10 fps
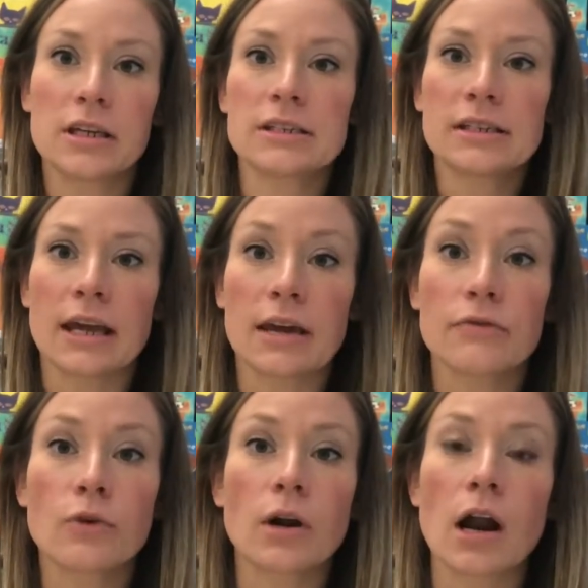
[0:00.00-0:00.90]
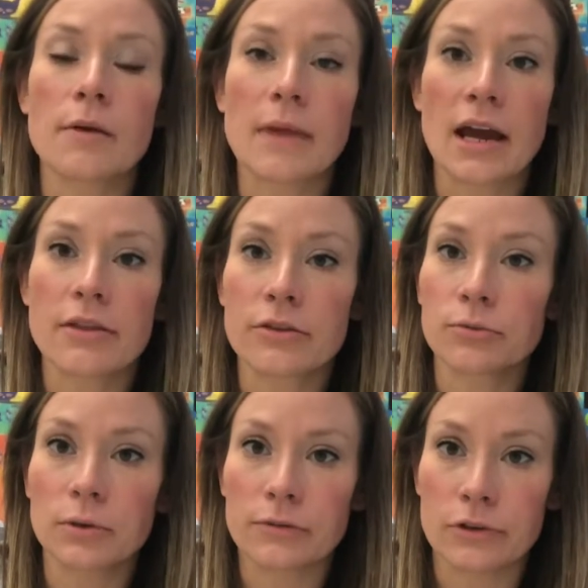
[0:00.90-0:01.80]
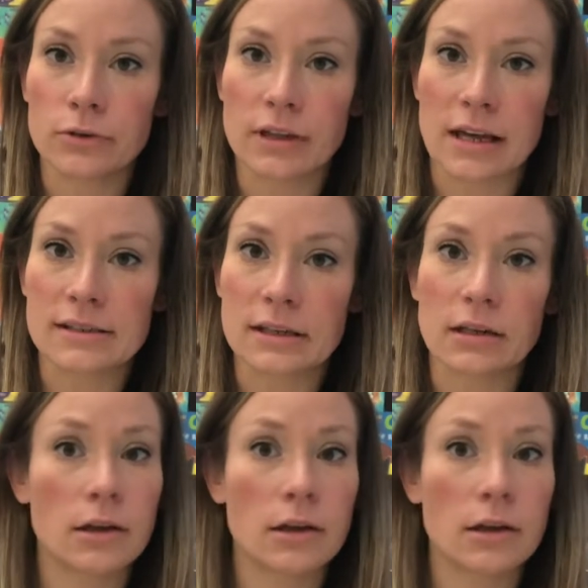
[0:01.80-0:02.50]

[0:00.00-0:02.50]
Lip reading: today for our math review lesson.